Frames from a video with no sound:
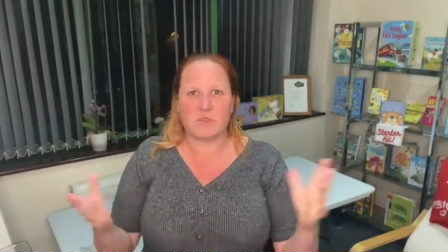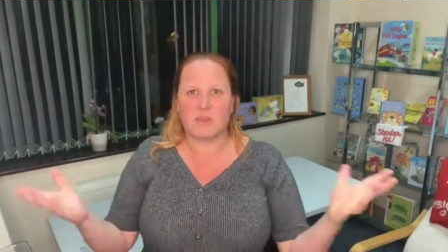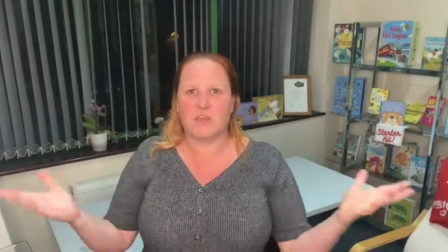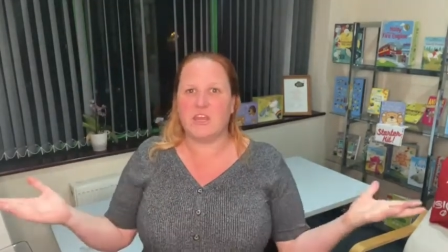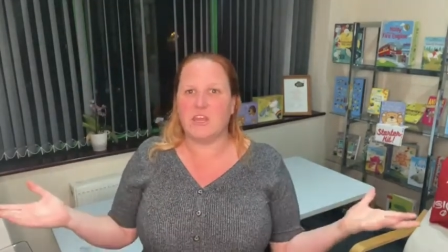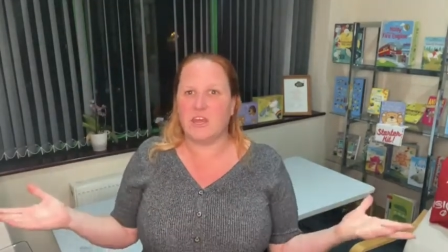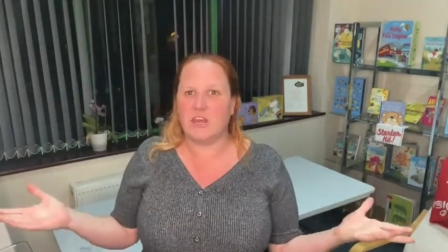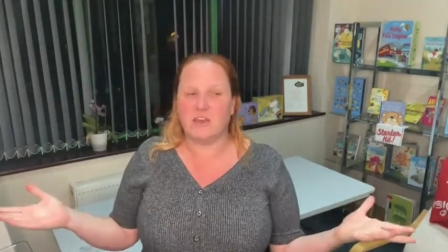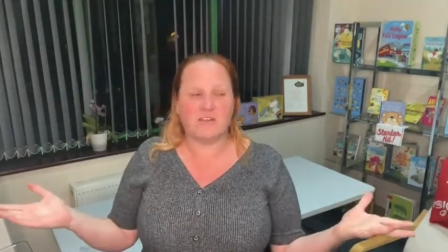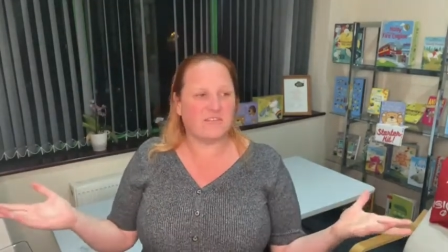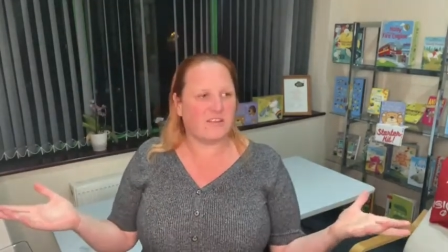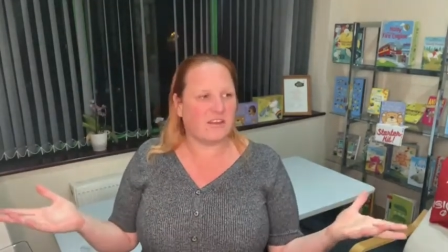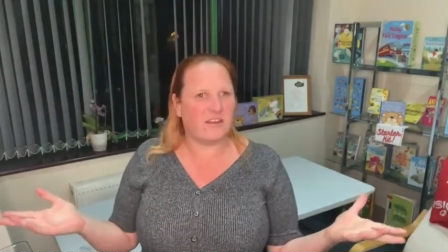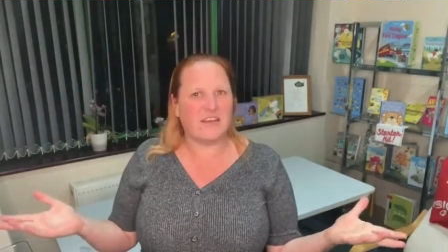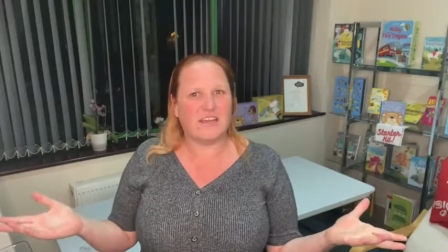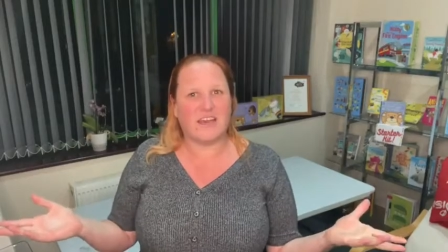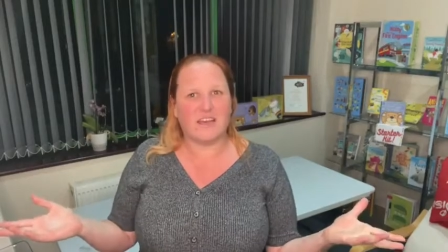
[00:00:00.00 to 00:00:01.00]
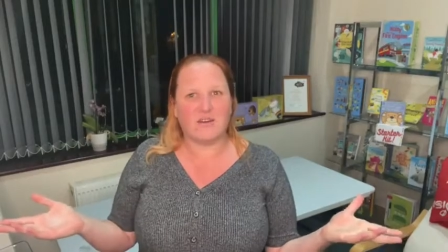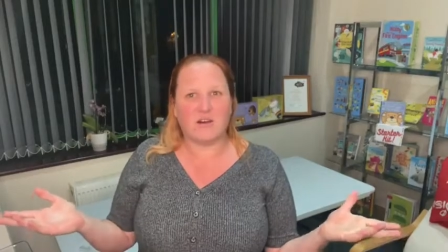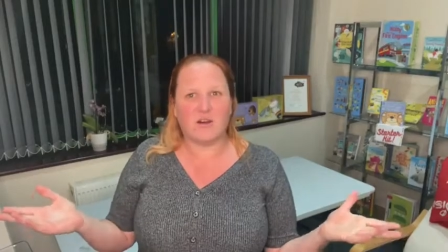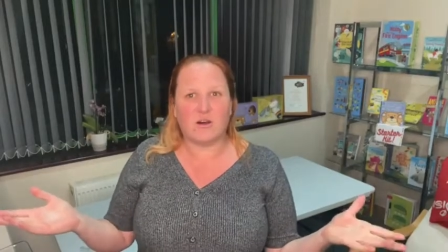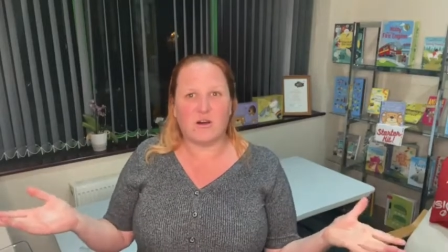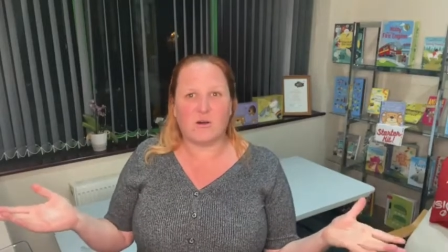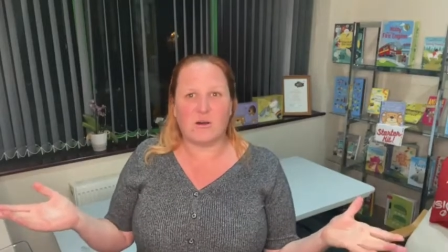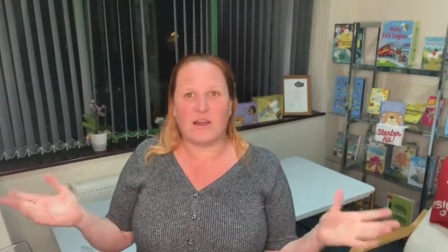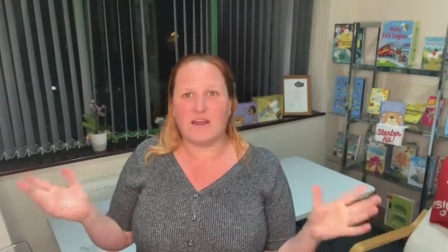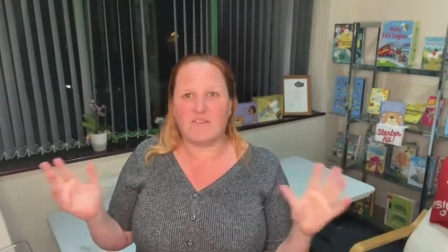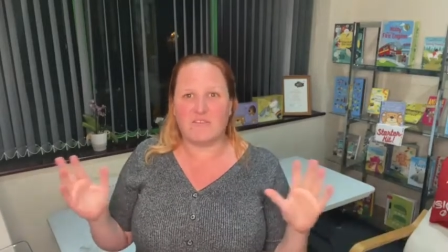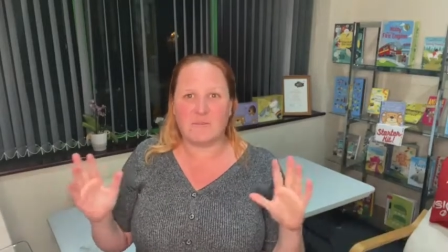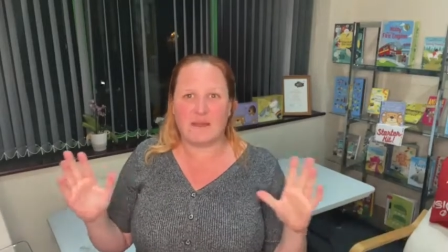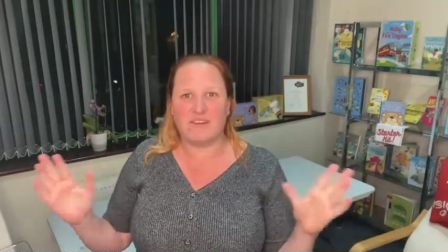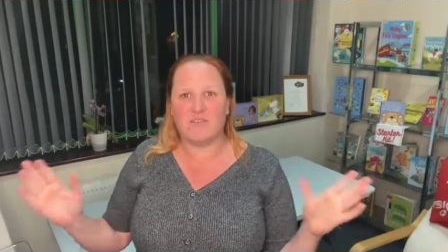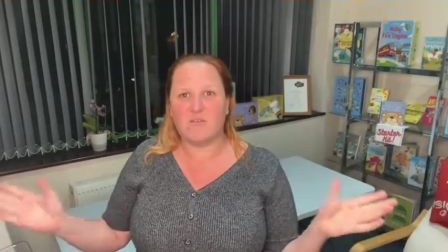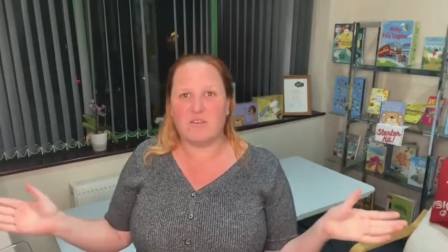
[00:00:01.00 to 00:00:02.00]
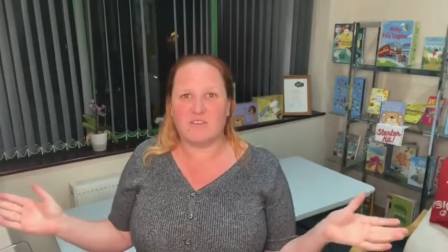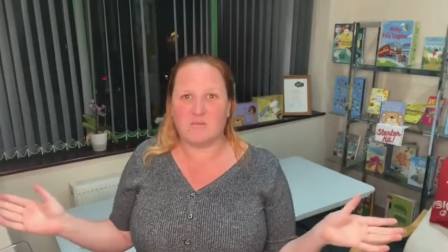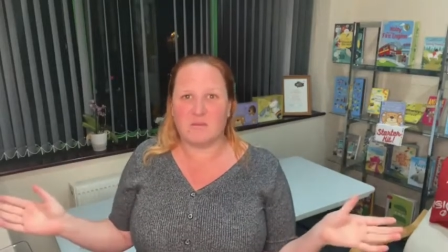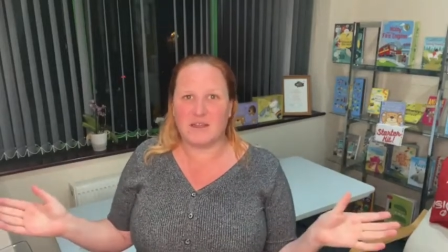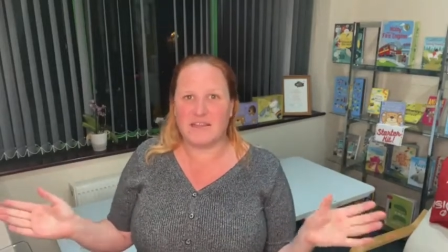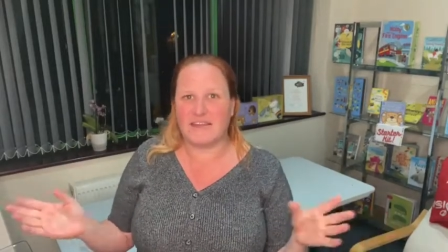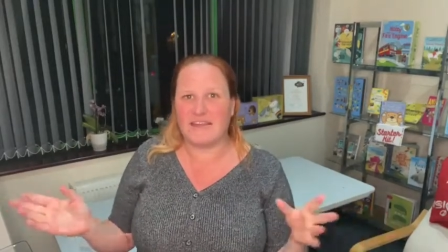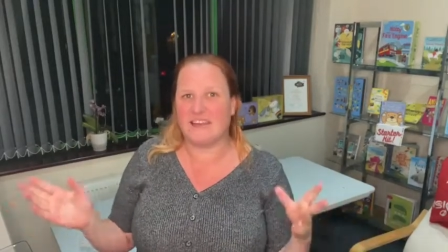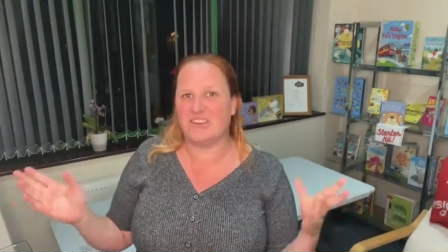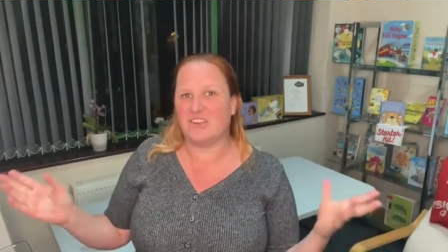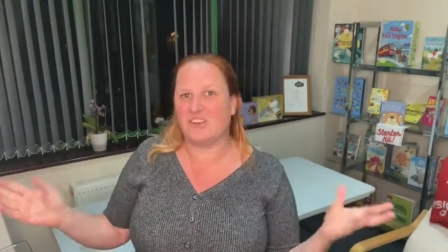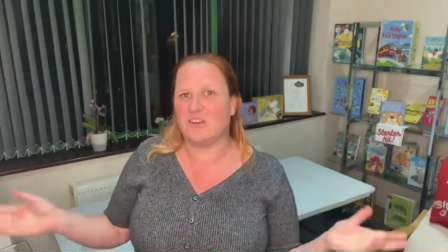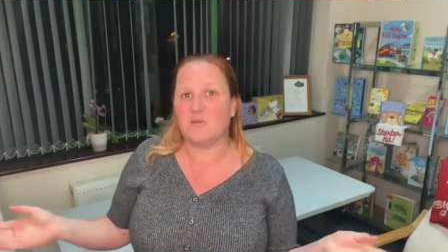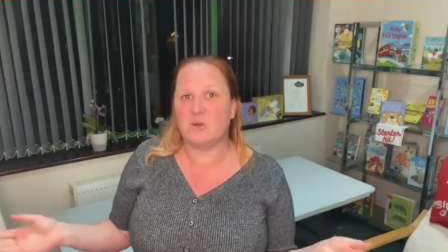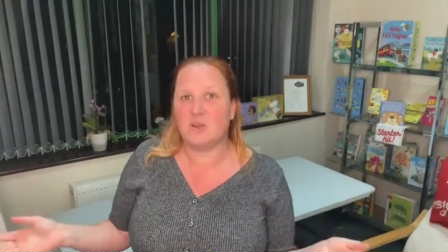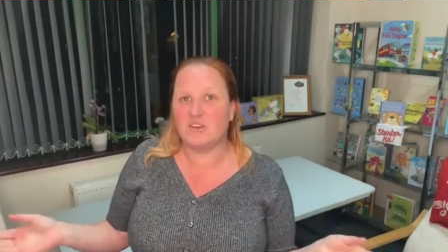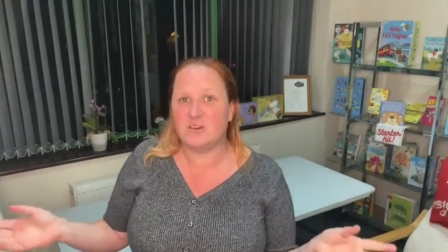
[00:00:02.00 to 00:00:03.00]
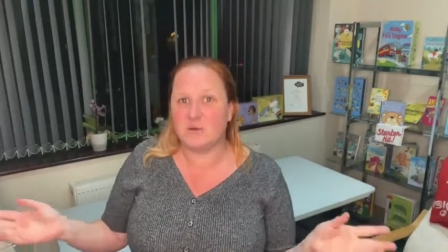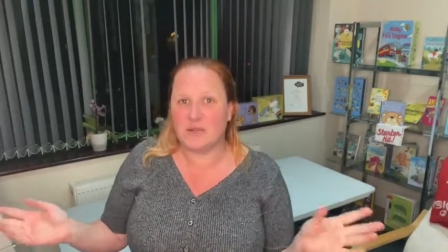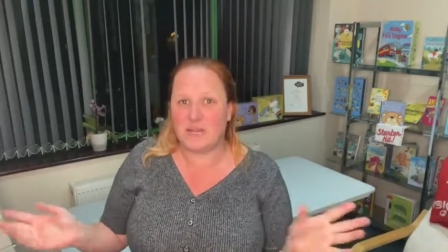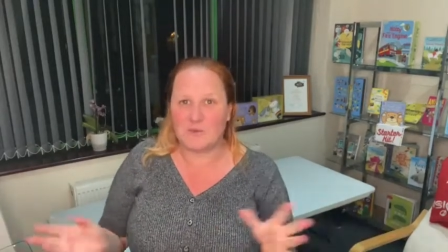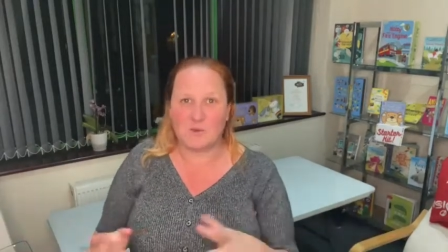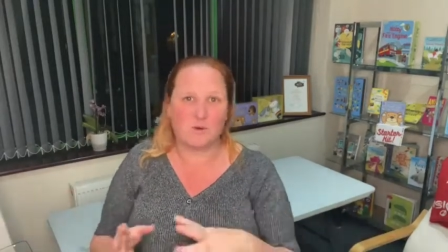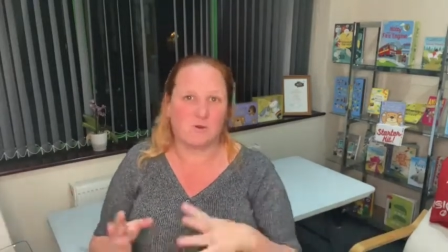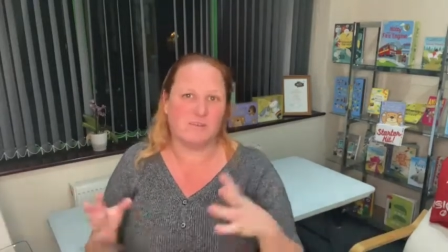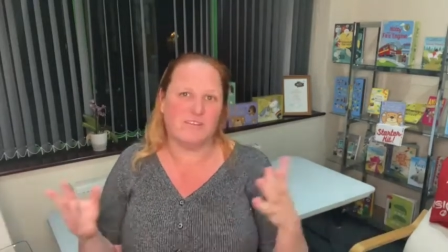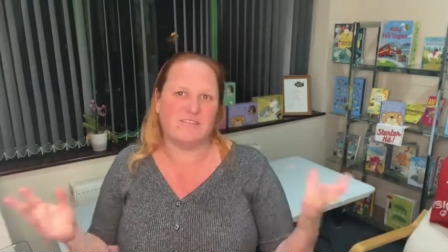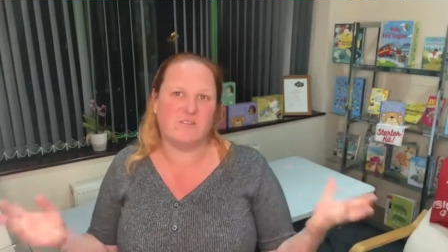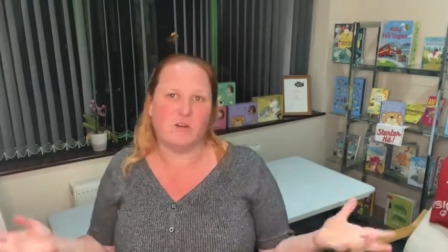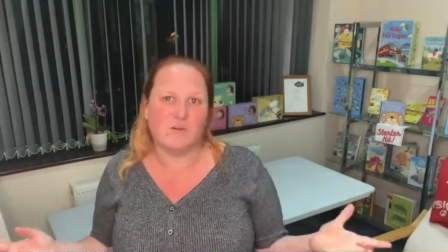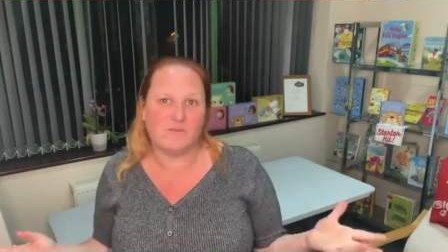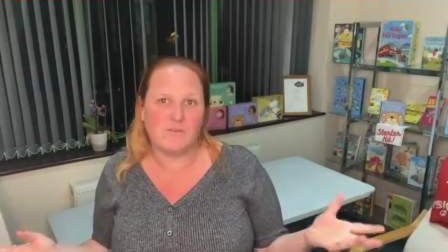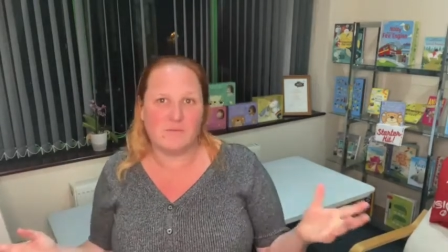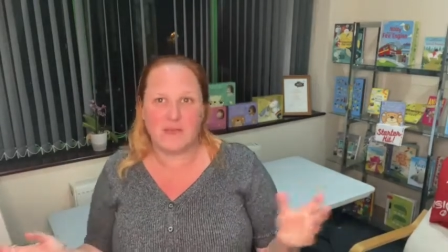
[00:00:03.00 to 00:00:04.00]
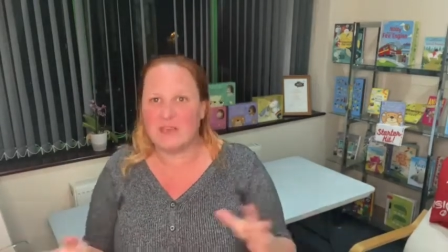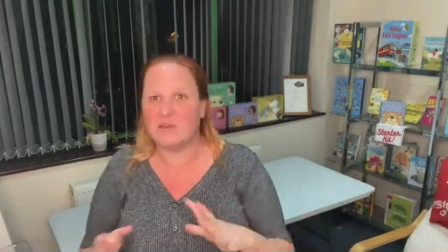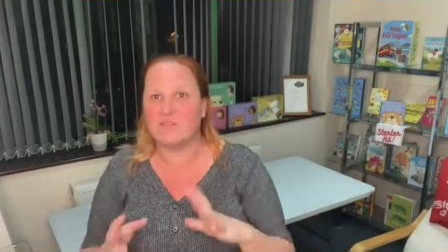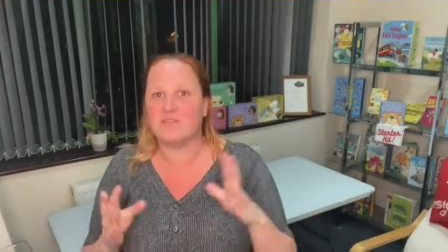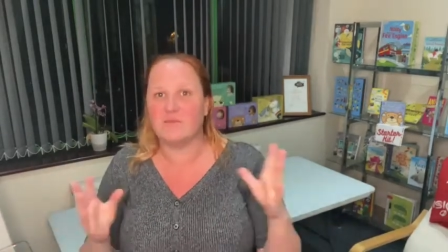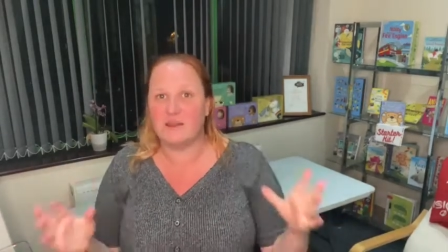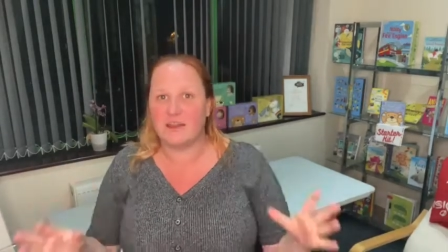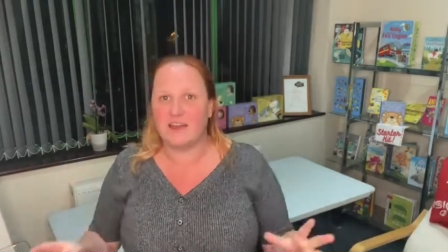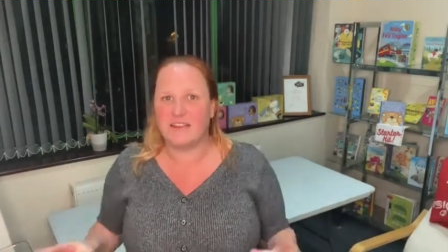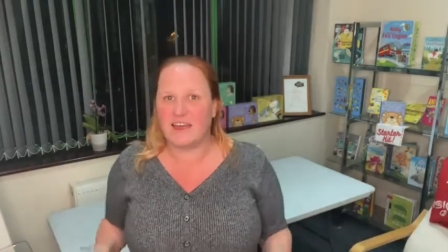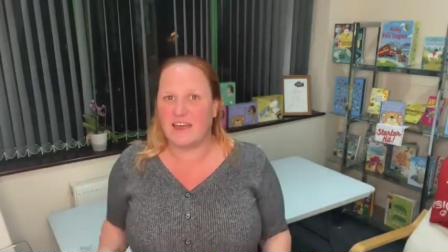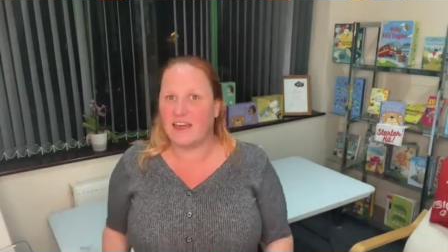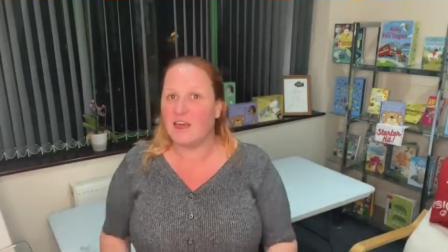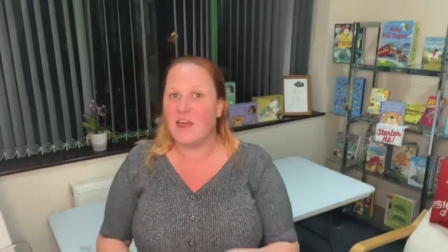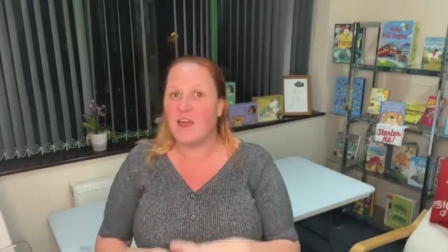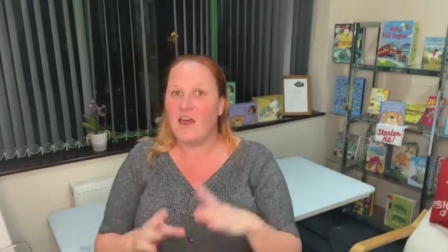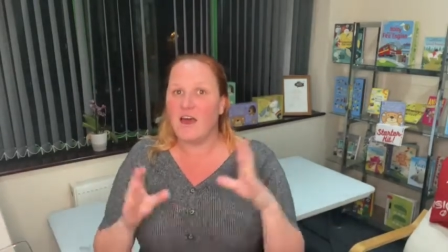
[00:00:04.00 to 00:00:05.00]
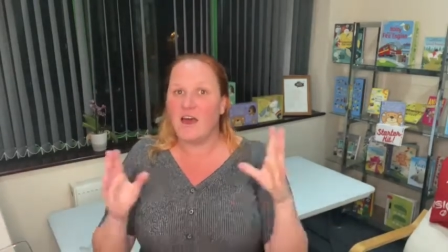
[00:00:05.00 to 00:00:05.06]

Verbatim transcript: you know, suddenly go, oh, I spent all this money and actually I don't want to do it anymore, it's not for me or something like that.